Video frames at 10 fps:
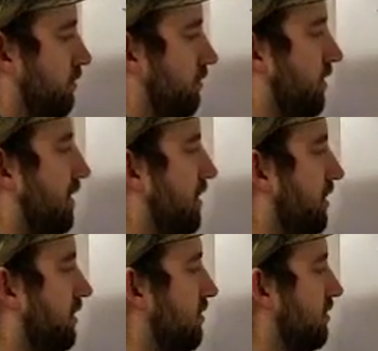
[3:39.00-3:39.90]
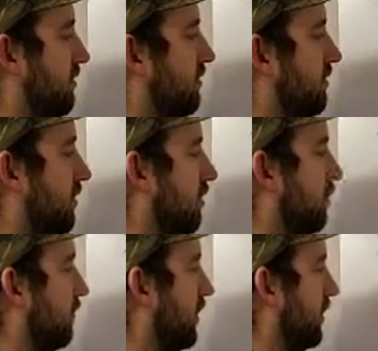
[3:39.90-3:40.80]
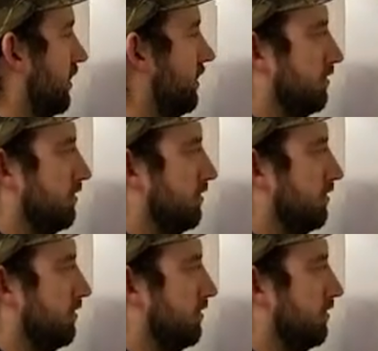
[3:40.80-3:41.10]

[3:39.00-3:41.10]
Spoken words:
radians over